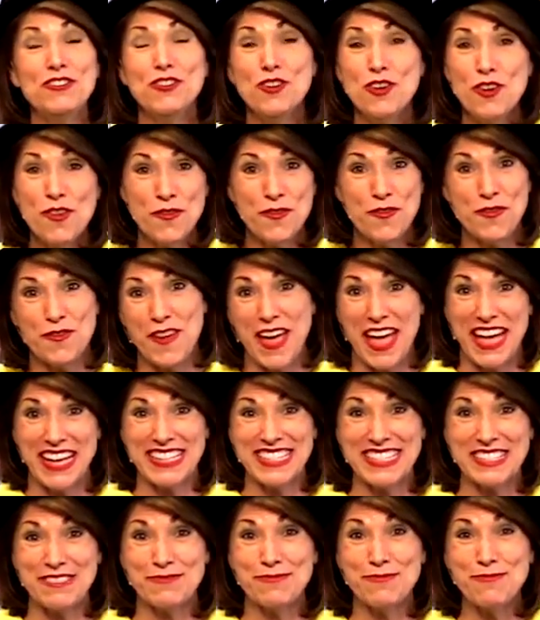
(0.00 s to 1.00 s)
your
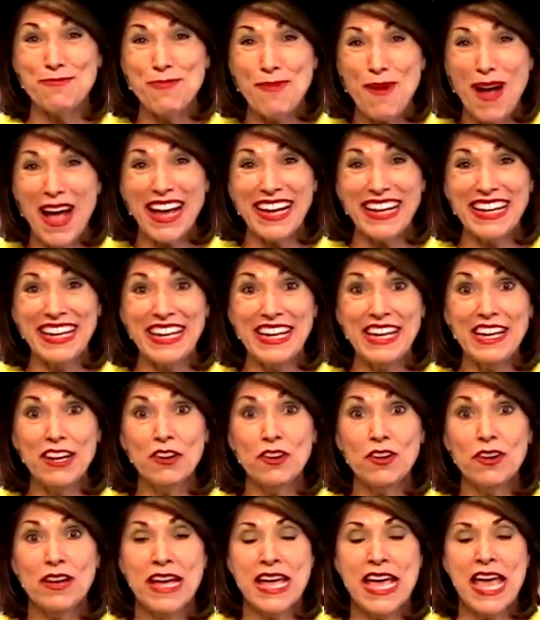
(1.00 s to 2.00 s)
face right
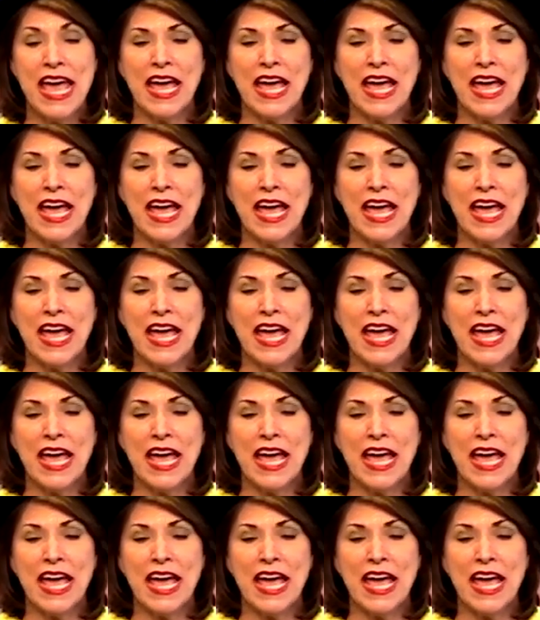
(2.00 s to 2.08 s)
here.